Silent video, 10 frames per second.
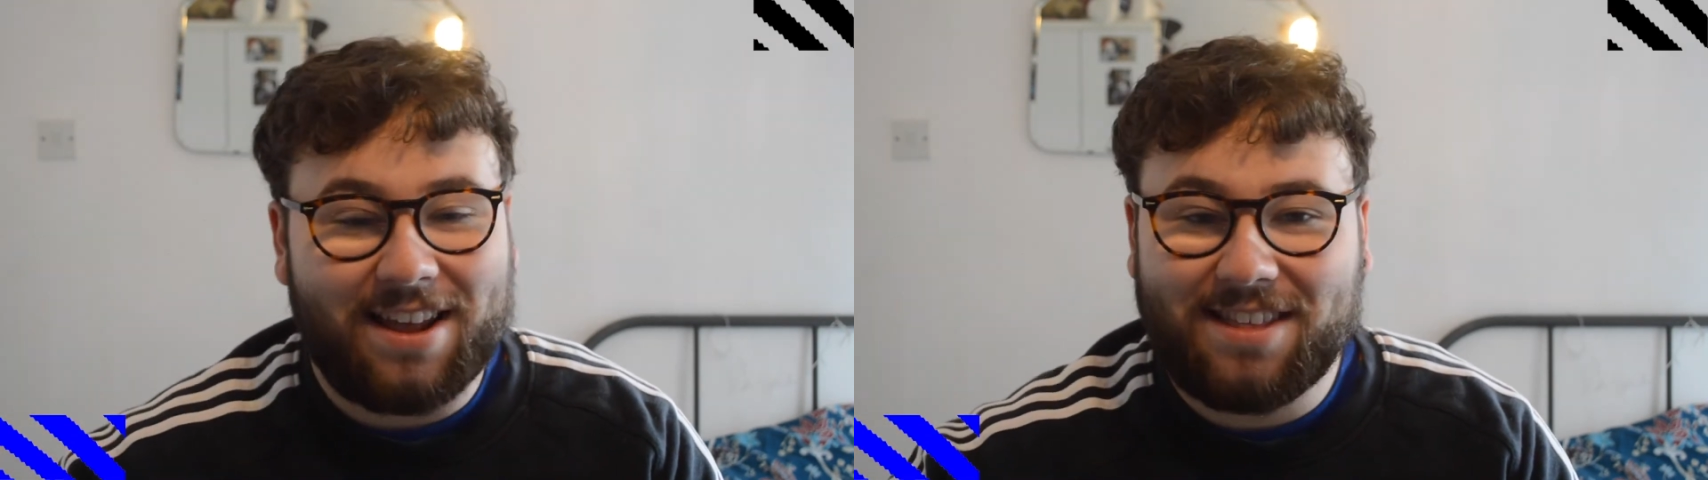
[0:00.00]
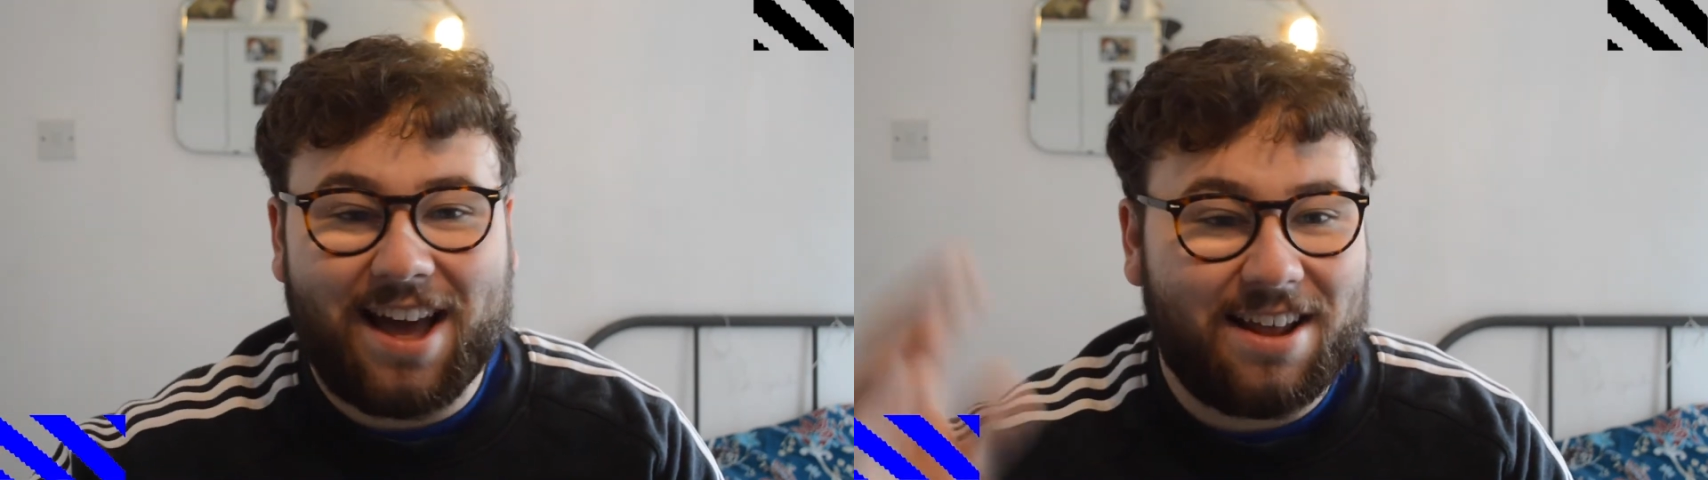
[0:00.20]

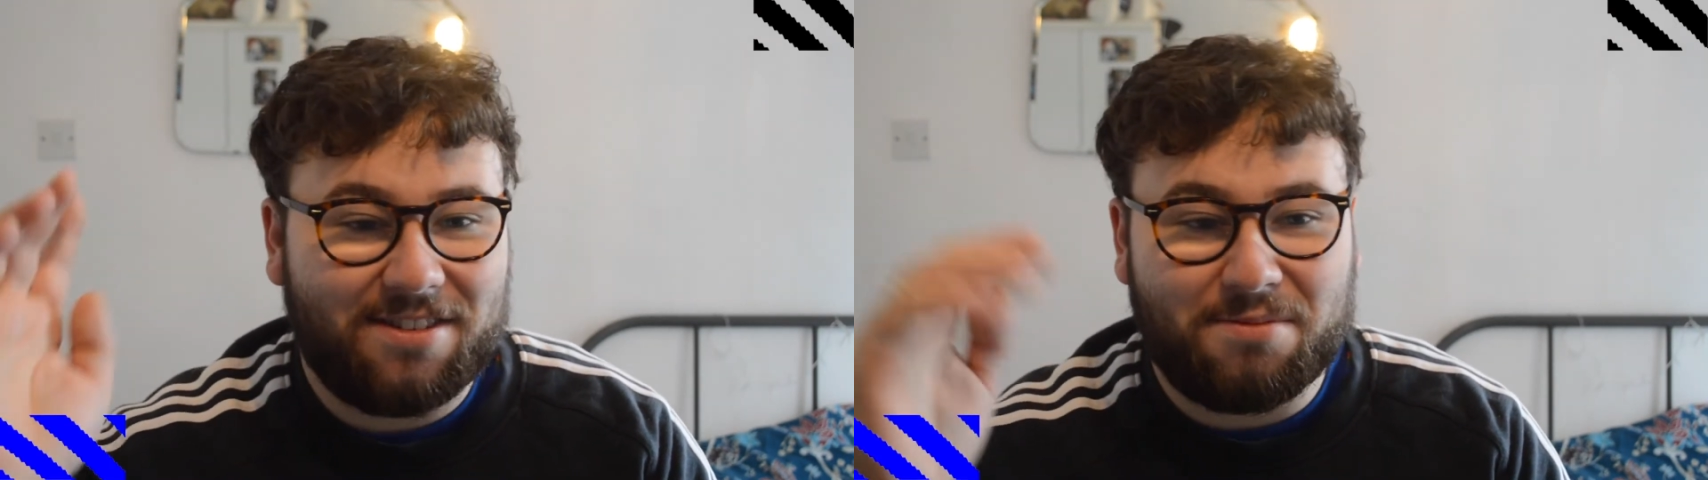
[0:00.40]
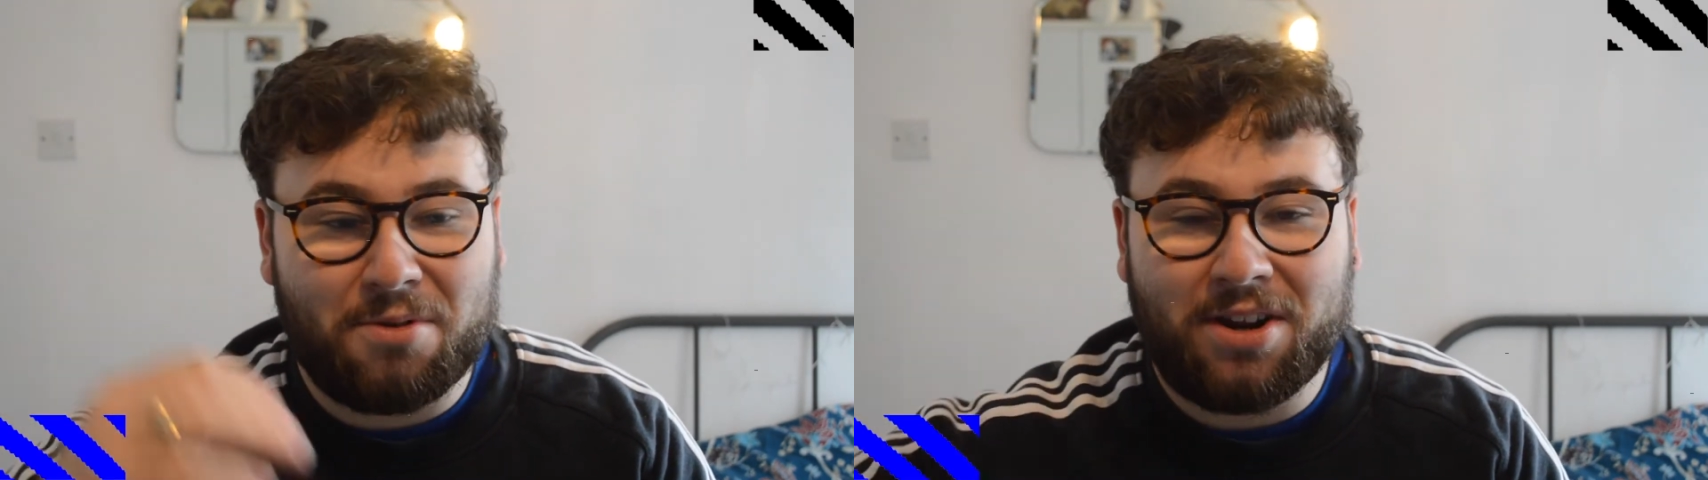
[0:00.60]
It's the
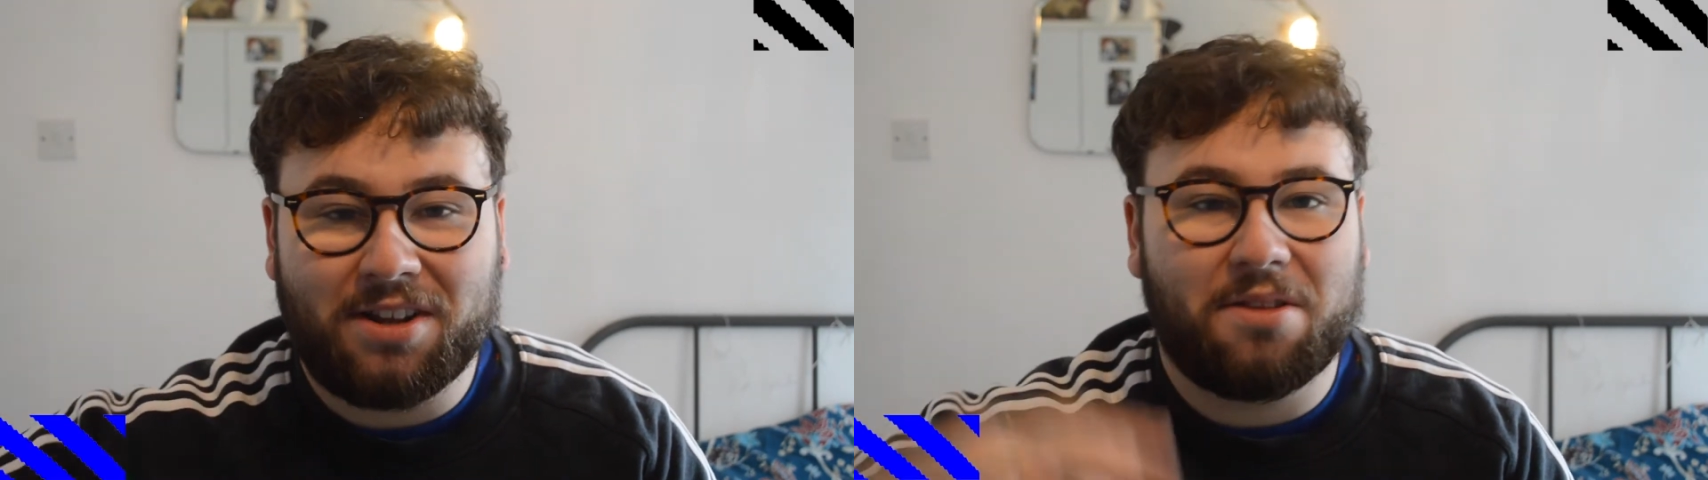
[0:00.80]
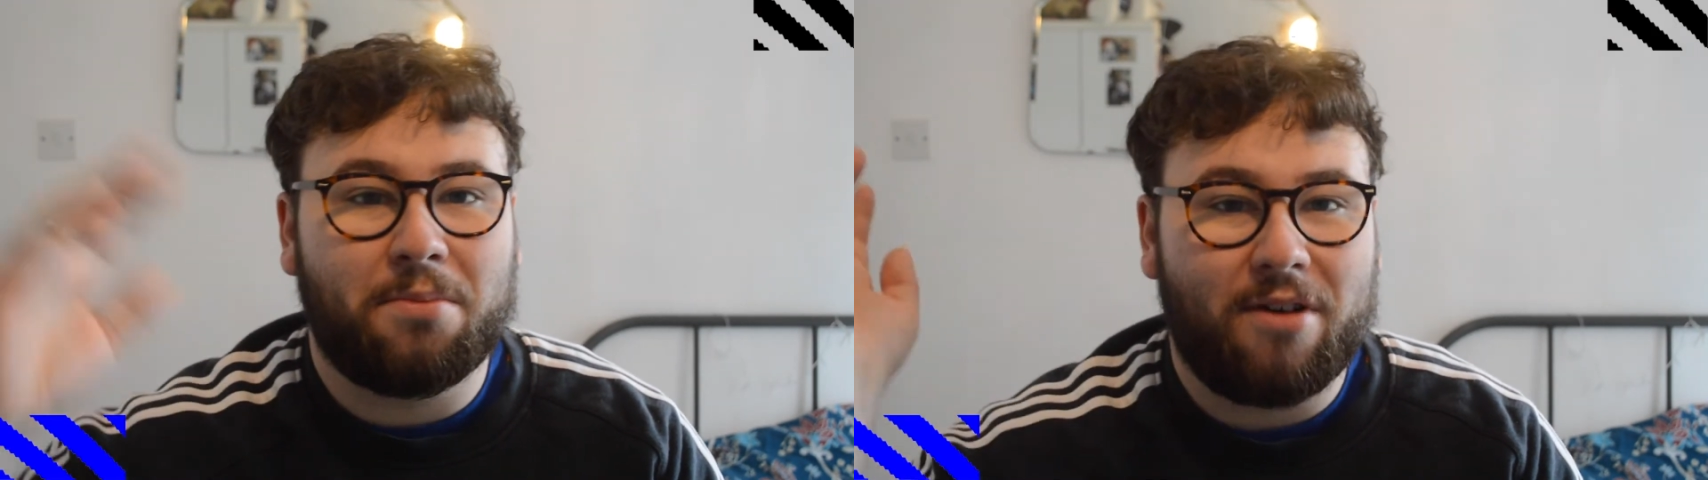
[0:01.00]
Hazard money.
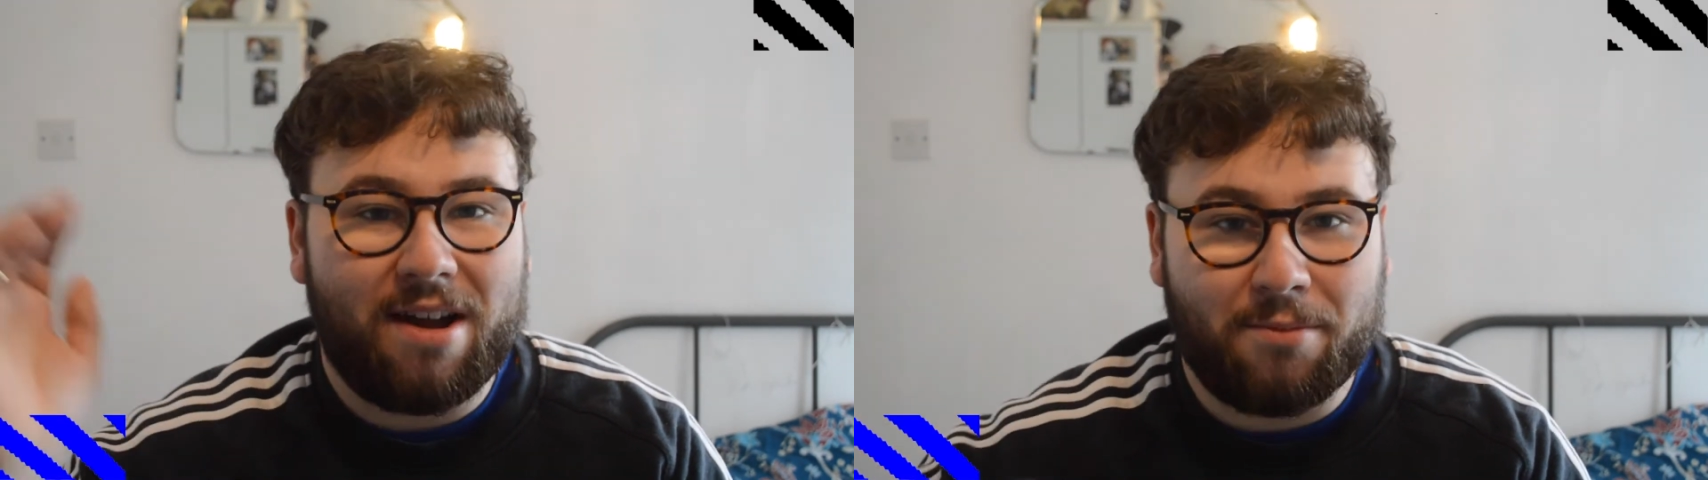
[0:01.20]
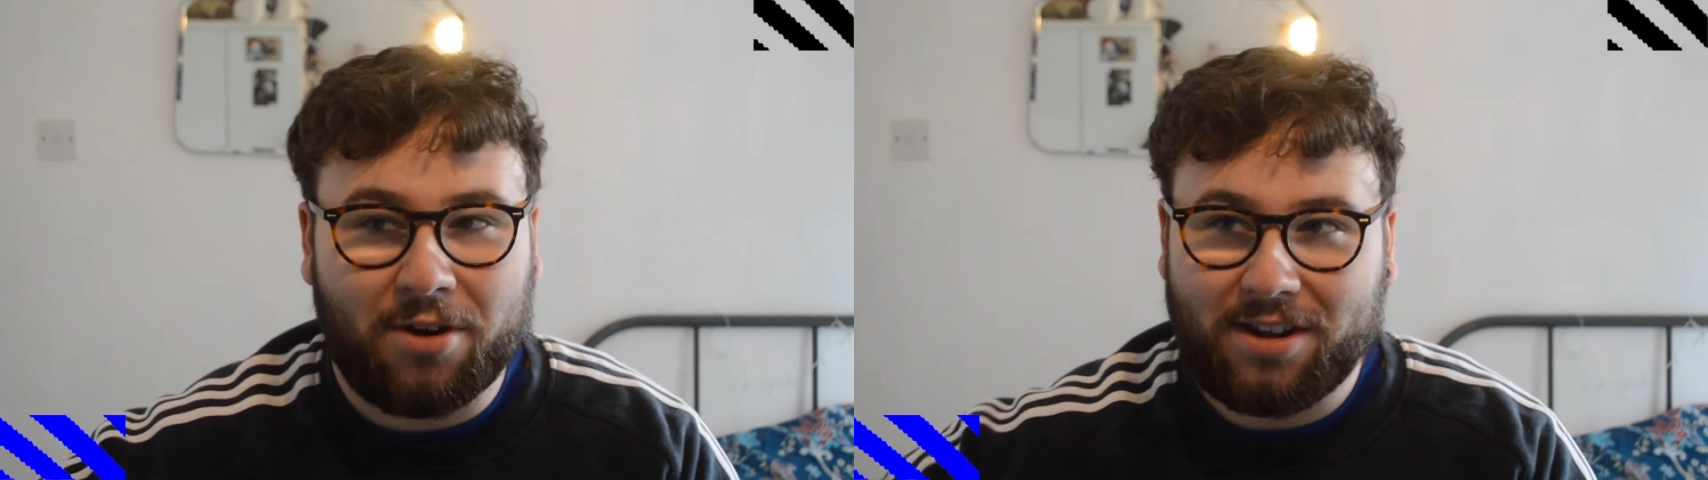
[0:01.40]
It's the
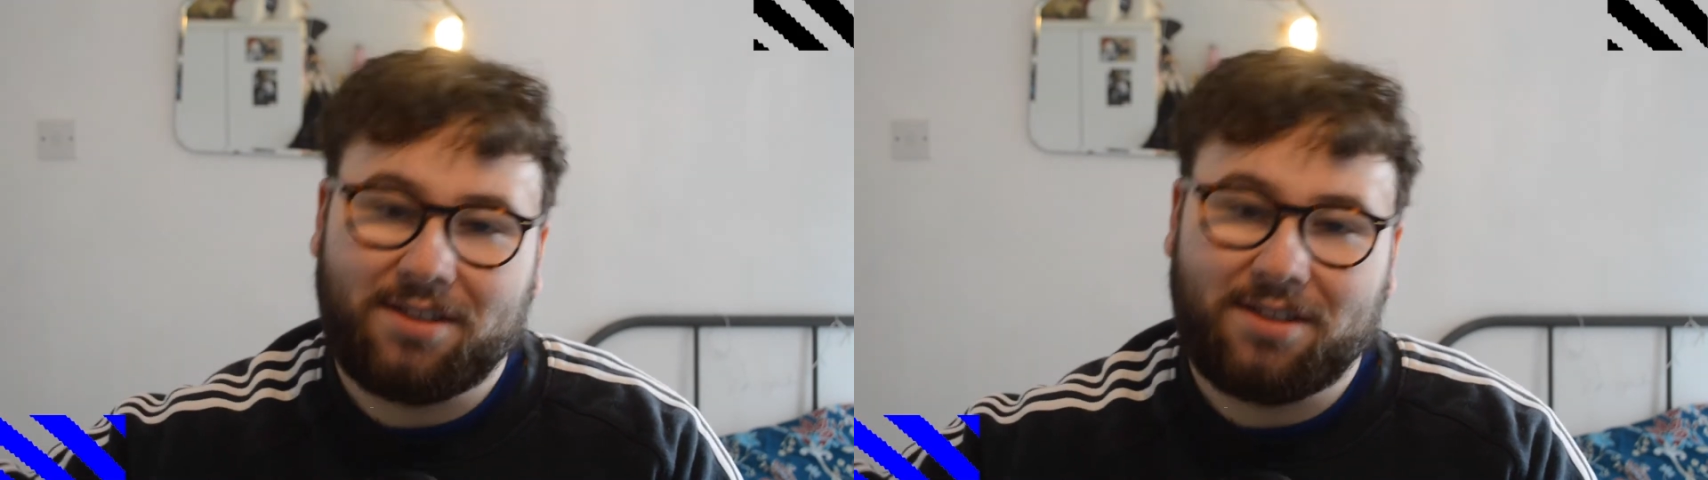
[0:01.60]
Morata money.